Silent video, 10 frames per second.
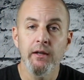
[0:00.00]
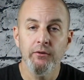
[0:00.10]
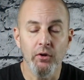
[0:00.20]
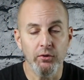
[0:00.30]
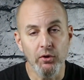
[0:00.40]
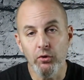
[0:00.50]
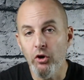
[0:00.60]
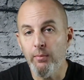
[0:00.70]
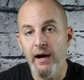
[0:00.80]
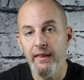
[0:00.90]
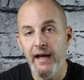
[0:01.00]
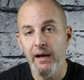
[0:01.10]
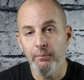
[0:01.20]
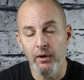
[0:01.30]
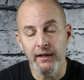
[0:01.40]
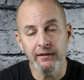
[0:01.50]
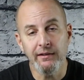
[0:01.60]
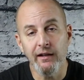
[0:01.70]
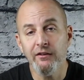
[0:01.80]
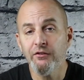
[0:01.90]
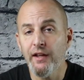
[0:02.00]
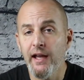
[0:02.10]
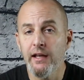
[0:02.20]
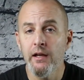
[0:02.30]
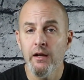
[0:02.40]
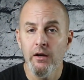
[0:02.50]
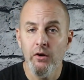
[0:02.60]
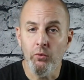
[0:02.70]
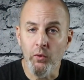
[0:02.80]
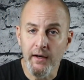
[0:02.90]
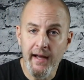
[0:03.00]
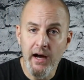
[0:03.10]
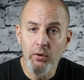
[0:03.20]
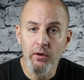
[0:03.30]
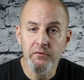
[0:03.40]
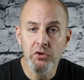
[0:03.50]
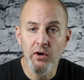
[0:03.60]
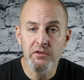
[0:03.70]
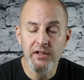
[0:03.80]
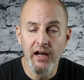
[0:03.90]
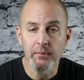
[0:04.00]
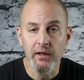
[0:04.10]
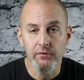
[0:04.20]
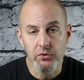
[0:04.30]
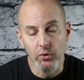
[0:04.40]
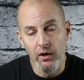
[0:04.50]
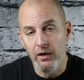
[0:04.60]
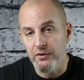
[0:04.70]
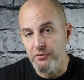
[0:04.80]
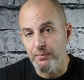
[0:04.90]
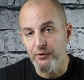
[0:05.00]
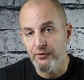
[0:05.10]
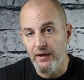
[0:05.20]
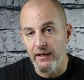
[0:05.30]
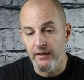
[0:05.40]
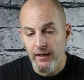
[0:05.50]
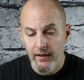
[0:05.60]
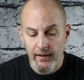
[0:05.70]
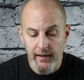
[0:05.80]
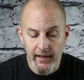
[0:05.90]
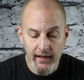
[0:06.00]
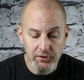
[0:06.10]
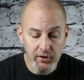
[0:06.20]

So don't go by that, but it does say 1 hour of charge time gives you 100%. And you